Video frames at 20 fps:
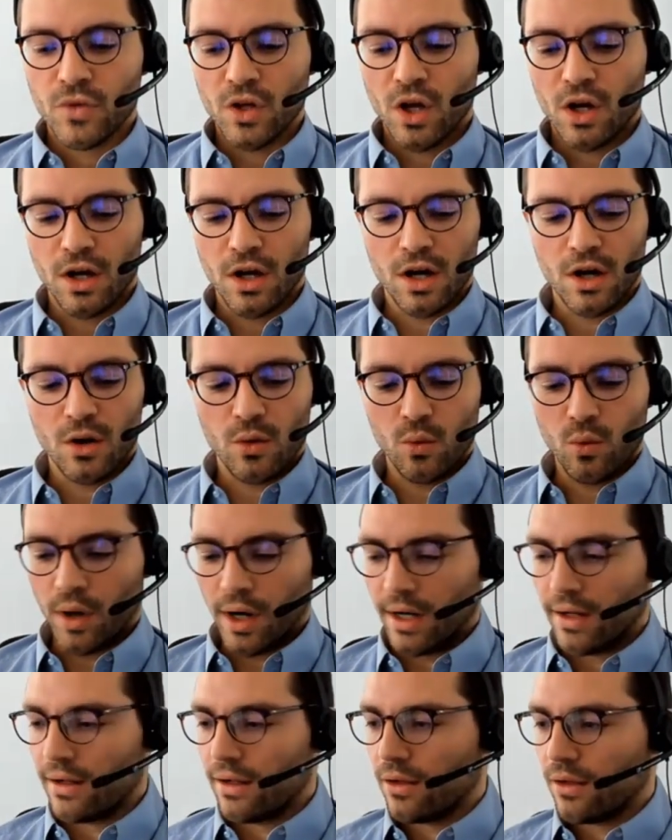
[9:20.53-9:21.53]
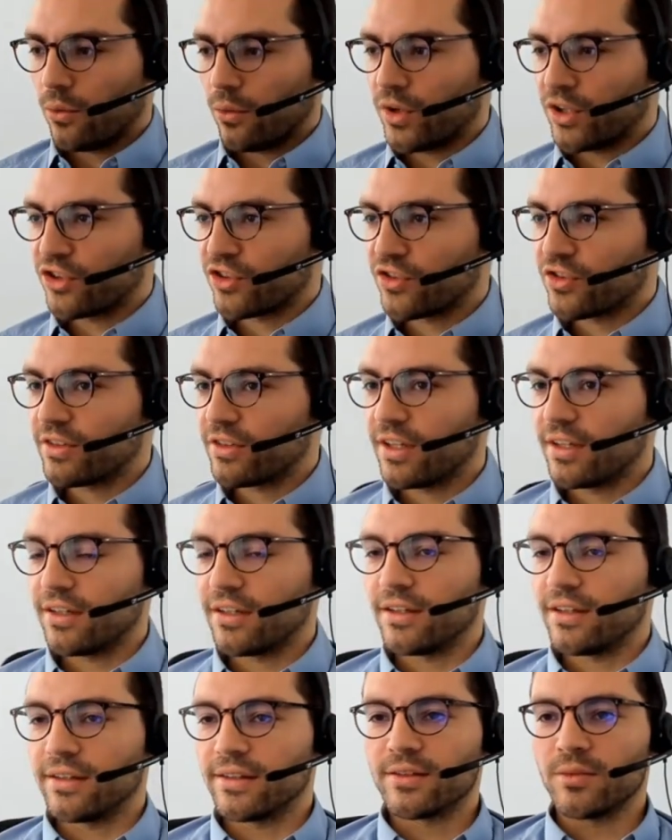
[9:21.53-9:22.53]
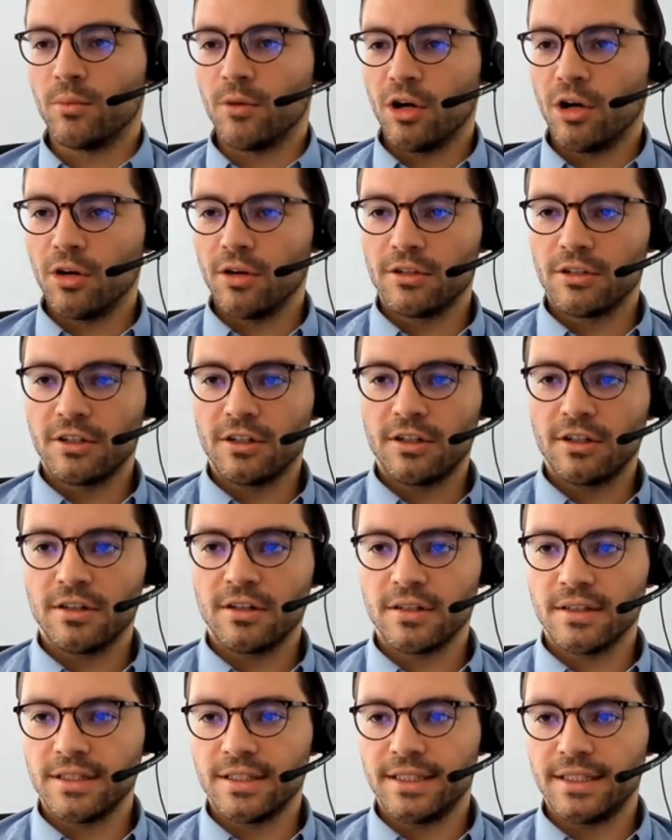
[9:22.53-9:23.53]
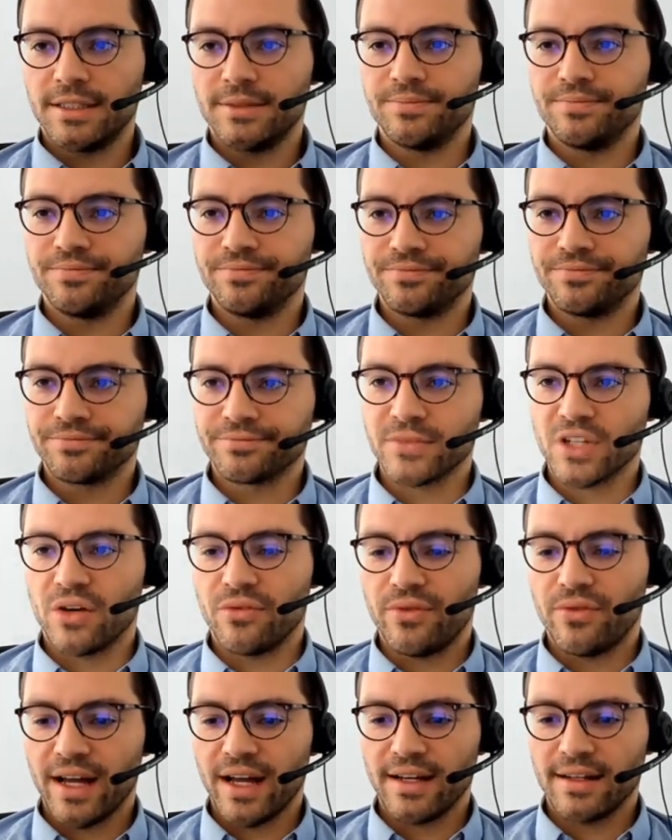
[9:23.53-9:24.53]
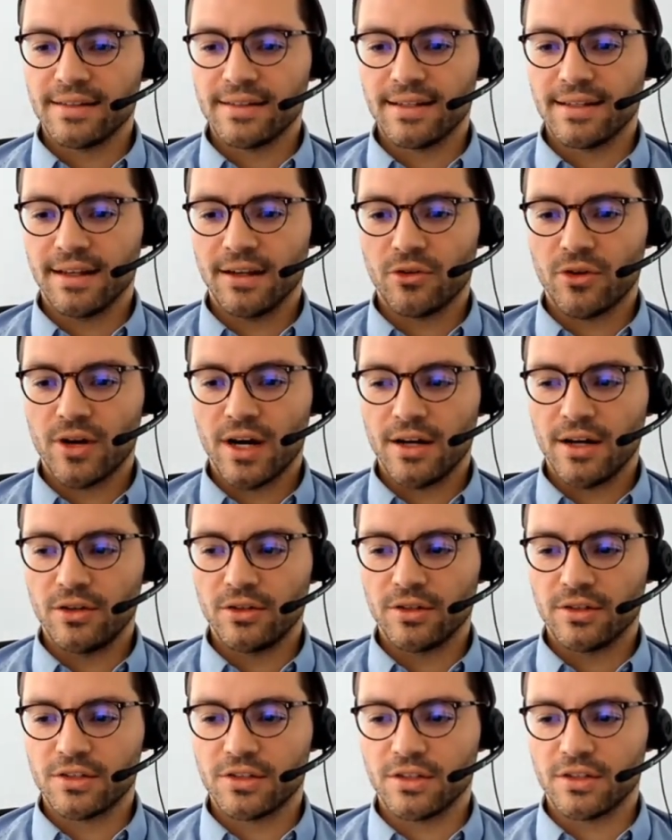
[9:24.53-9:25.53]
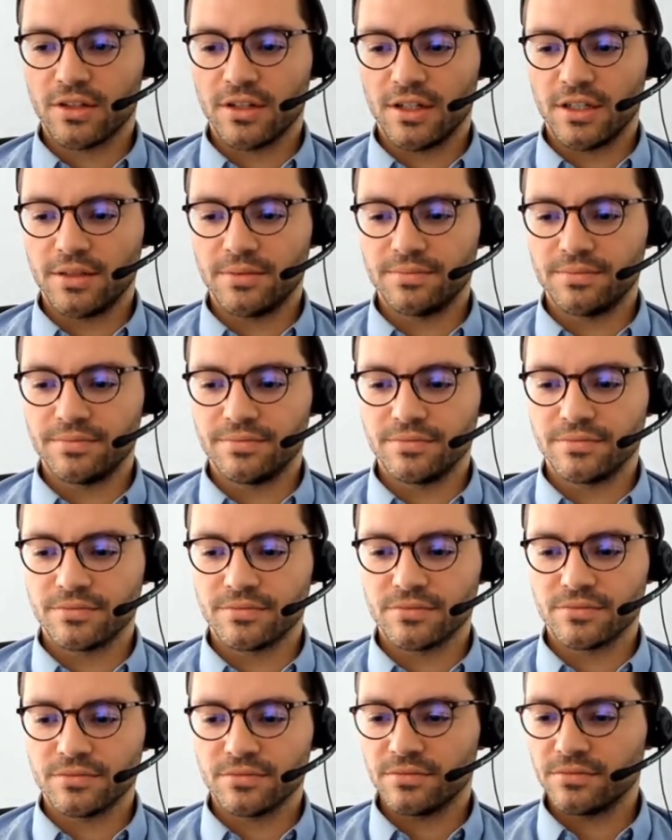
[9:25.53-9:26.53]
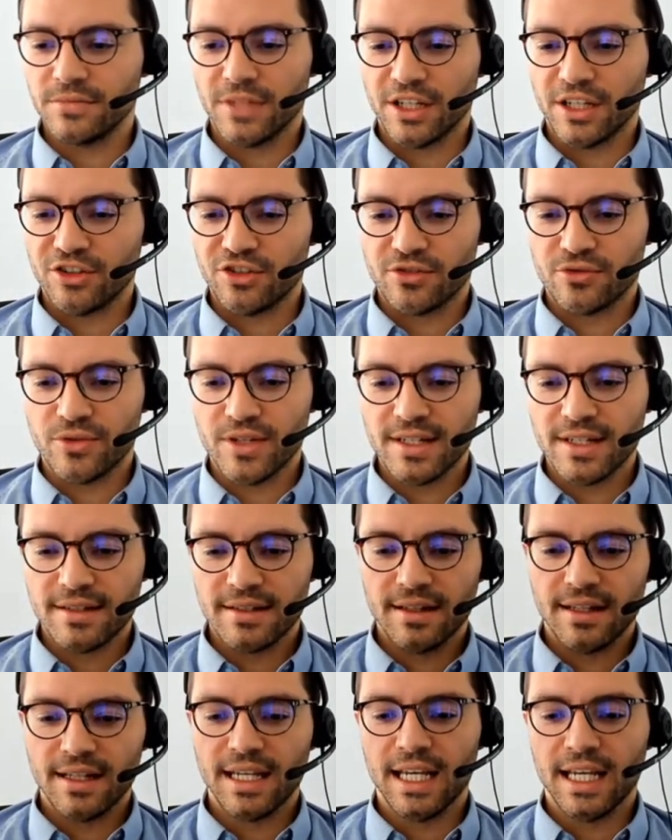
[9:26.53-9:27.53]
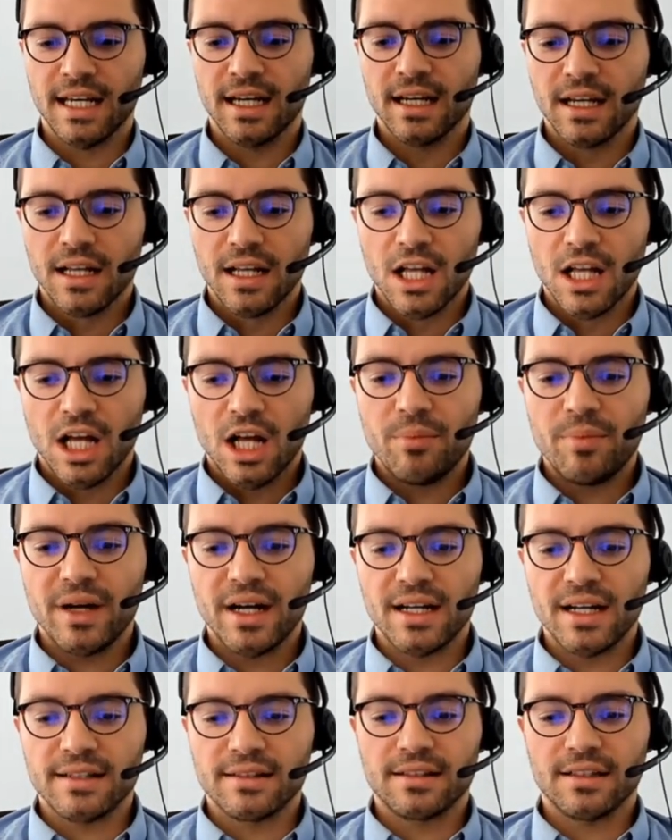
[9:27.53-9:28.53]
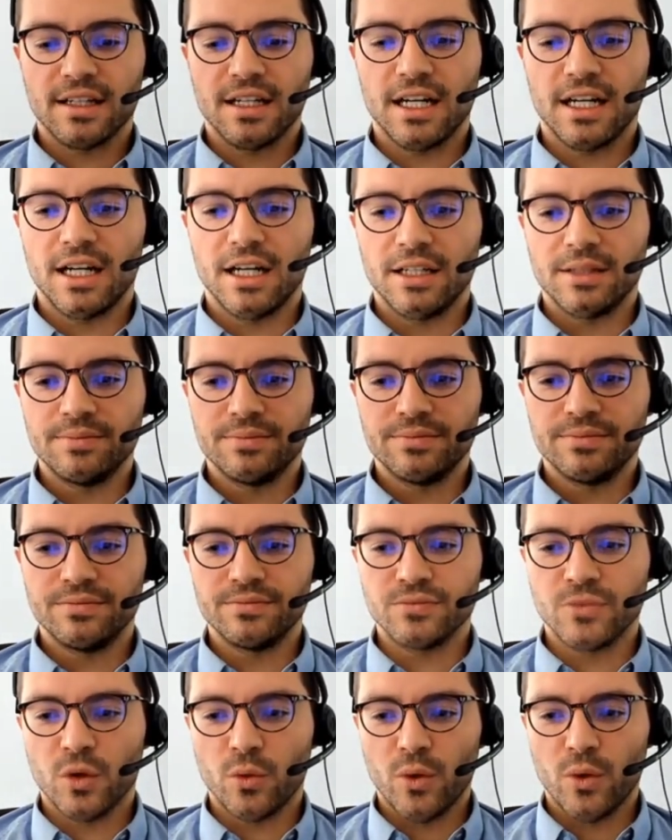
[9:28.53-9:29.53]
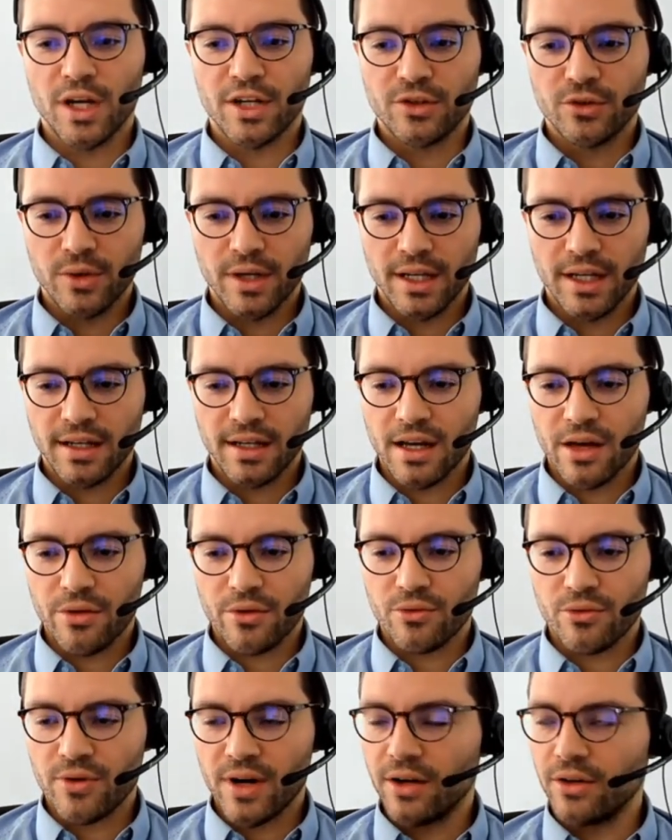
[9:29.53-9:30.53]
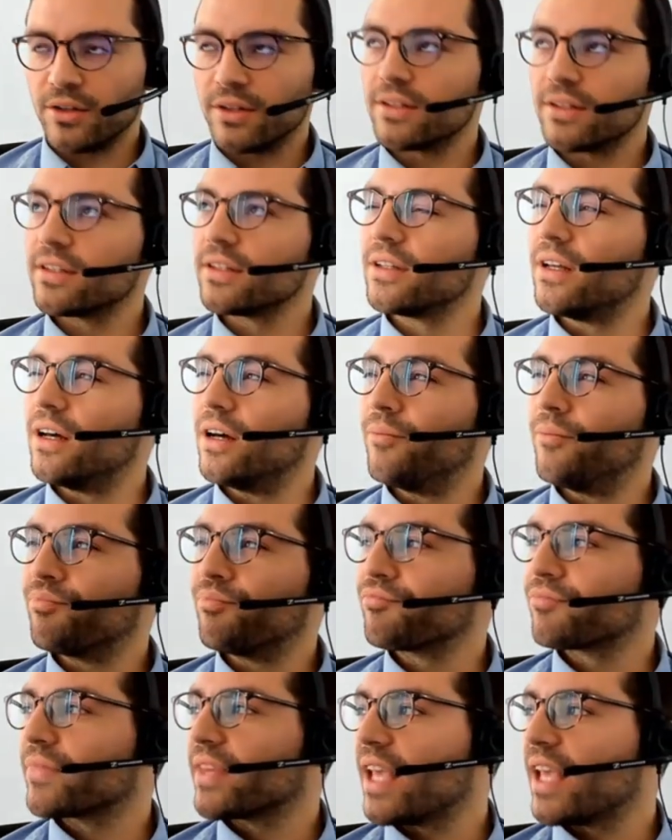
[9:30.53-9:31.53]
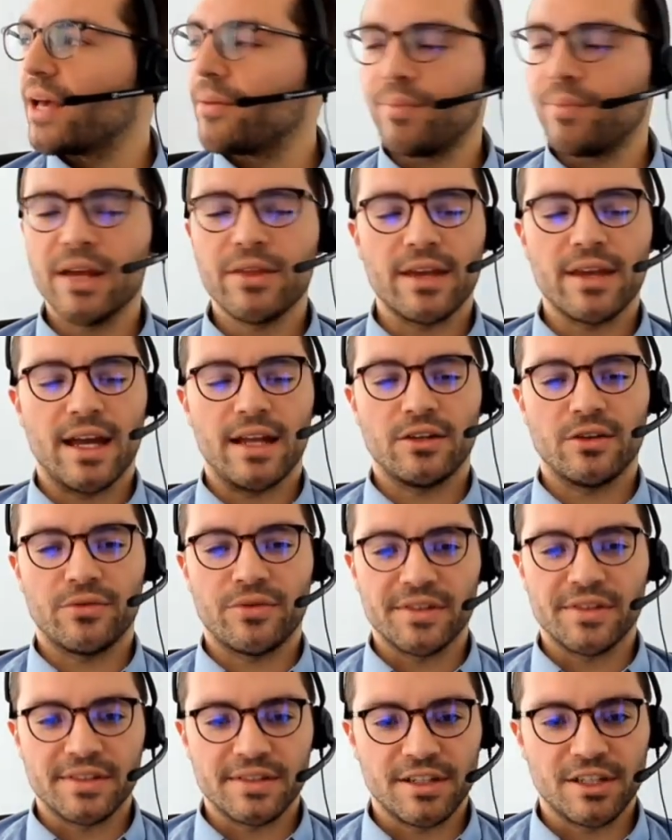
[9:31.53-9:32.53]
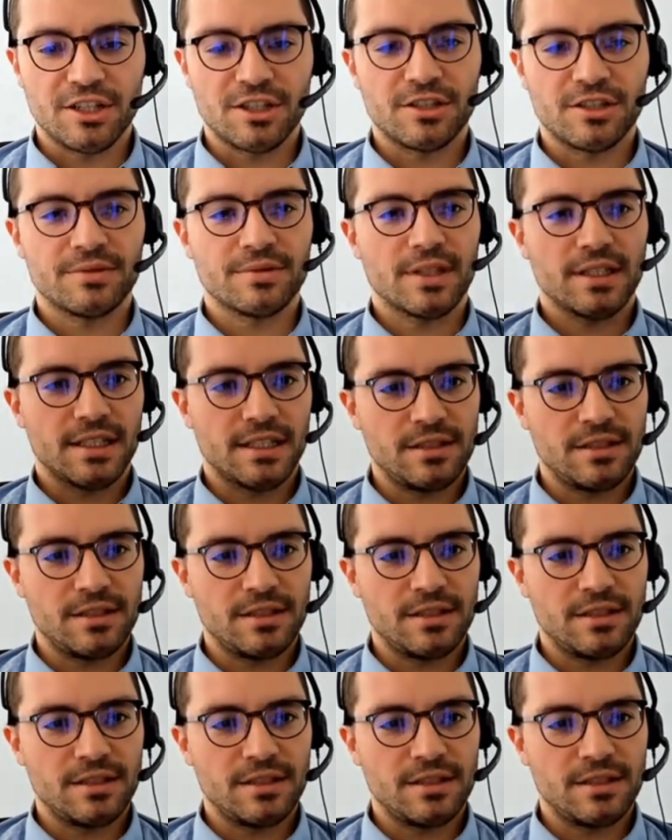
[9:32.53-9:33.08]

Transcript: Well, we just did a smaller financing round like just recently, but we're doing another round by the end of this year.